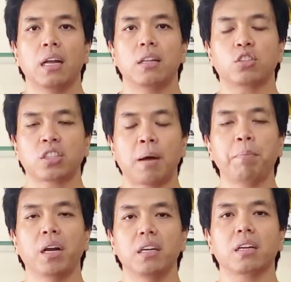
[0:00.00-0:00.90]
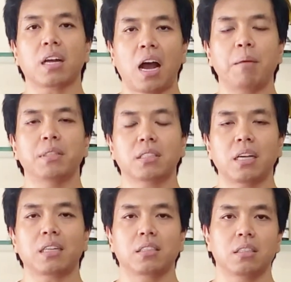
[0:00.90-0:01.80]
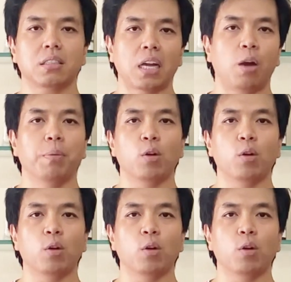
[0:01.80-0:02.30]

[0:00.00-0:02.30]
Now somebody in the comment section tell me,